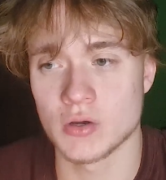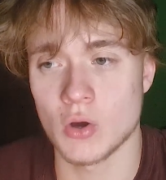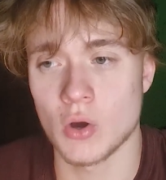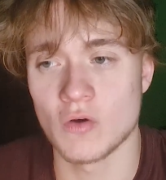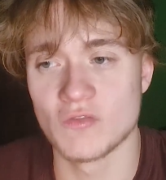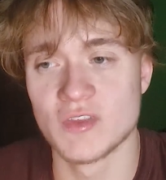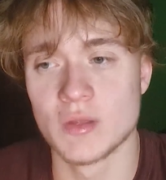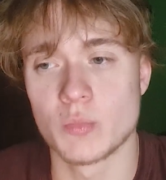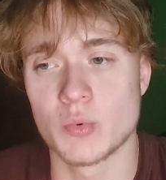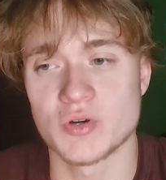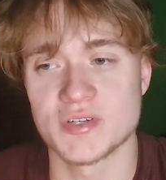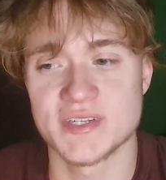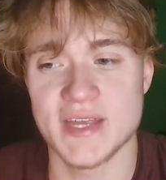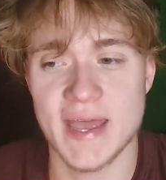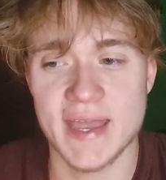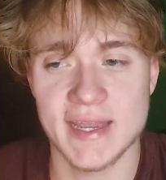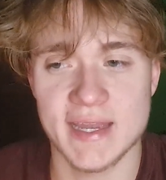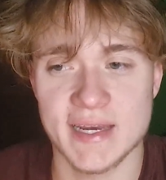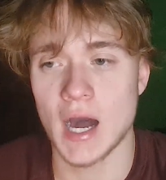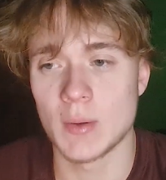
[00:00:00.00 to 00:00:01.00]
of the
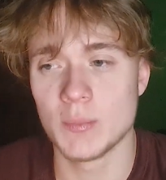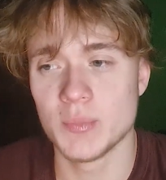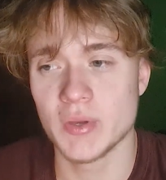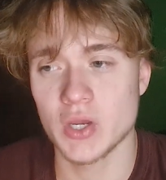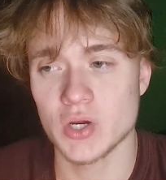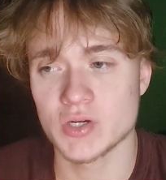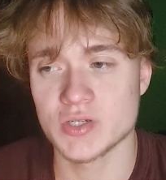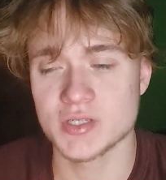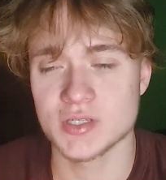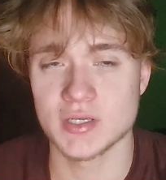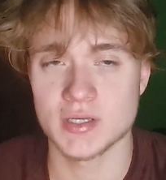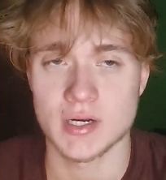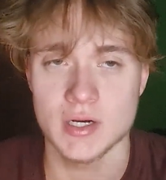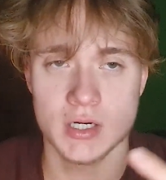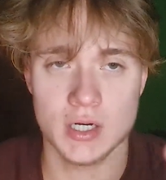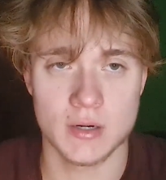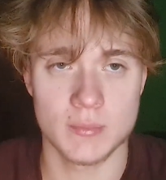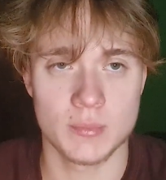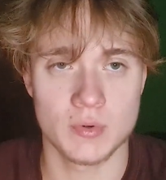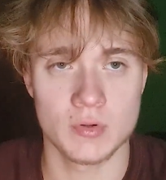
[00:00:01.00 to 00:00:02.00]
protagonist appears in a
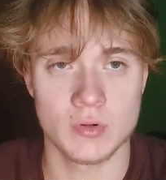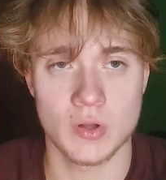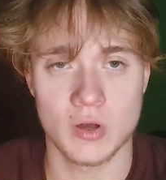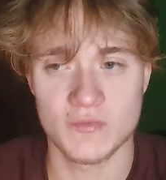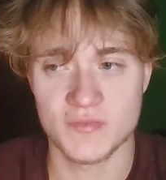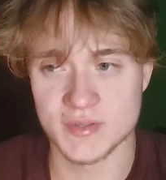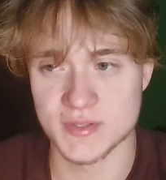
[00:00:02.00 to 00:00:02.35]
couple of